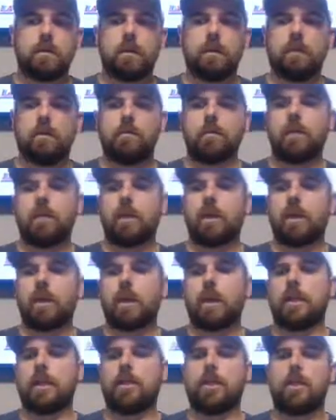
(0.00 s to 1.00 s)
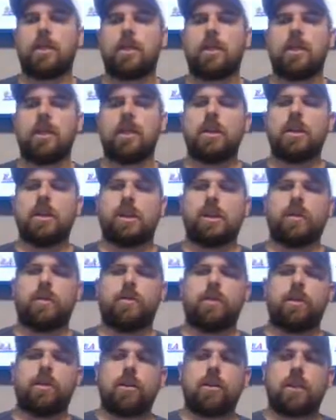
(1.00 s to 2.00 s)
Yeah. So okay. So
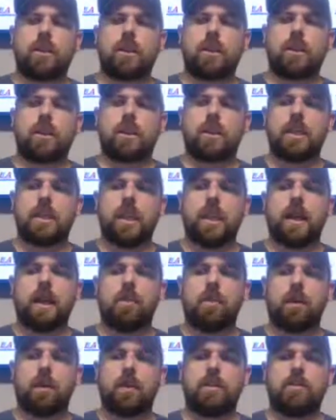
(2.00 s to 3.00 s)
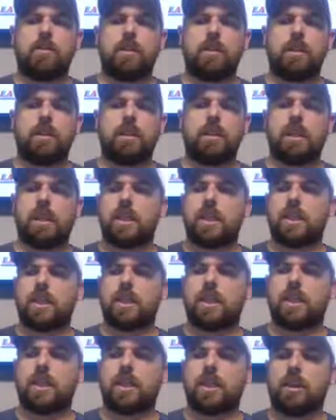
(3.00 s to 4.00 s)
your first one of your first
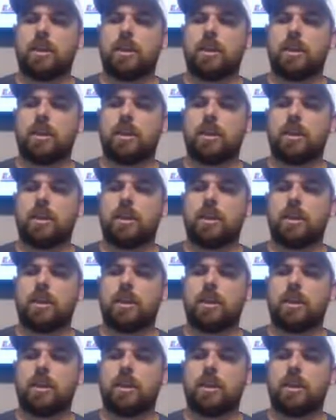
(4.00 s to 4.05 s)
seasons,